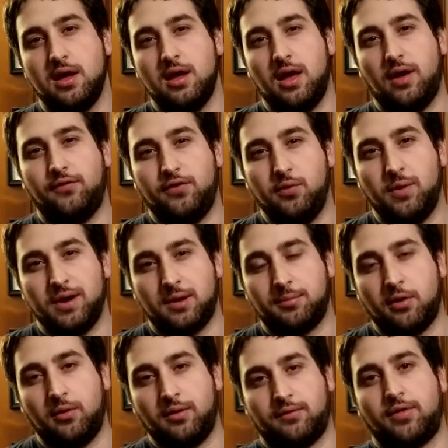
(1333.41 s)
If you end up
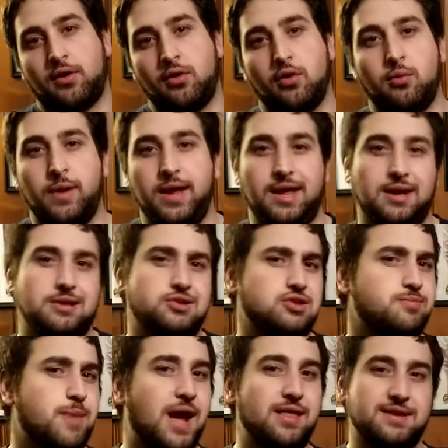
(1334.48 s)
going for the whole weekend,
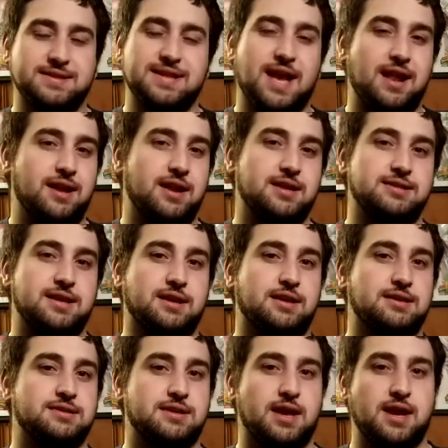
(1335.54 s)
just buy the Saturday
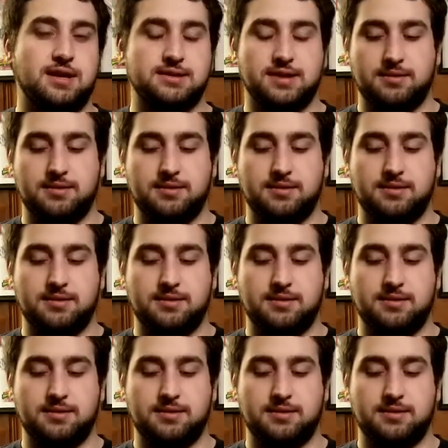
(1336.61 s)
tickets, guys.